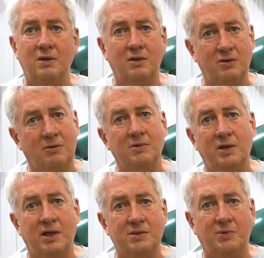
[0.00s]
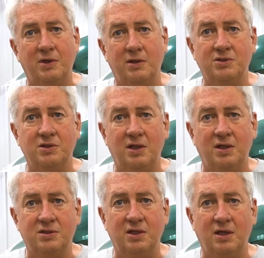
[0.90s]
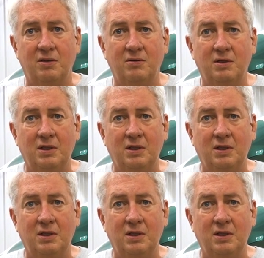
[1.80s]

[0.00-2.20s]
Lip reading: a normally aspirated engine hands down.